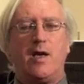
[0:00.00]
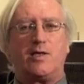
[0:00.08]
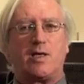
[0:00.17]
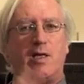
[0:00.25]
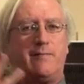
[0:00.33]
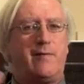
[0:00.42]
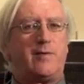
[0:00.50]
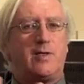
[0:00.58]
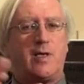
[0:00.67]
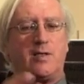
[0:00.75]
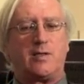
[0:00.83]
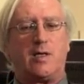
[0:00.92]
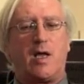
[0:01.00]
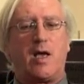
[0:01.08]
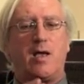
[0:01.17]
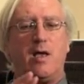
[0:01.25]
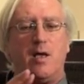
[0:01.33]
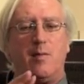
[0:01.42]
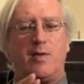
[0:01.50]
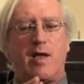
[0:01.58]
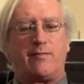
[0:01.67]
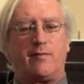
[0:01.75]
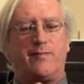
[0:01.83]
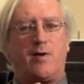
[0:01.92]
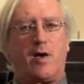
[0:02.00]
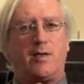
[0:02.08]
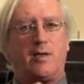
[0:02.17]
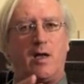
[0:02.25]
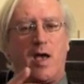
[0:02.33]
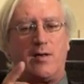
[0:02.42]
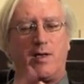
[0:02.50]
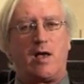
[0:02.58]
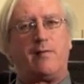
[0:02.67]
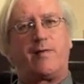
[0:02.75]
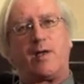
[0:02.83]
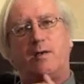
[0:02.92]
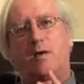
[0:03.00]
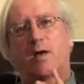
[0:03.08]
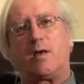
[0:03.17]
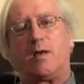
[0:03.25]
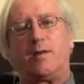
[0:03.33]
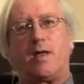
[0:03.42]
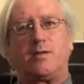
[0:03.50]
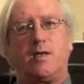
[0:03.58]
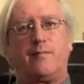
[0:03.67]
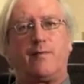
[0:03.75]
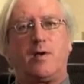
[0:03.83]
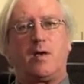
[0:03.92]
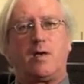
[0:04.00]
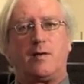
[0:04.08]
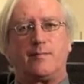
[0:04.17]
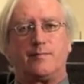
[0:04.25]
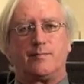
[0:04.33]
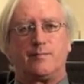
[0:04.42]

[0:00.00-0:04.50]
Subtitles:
It's only 50 cents a day, but you have to find it, and the low-fat diet, and that's it for now.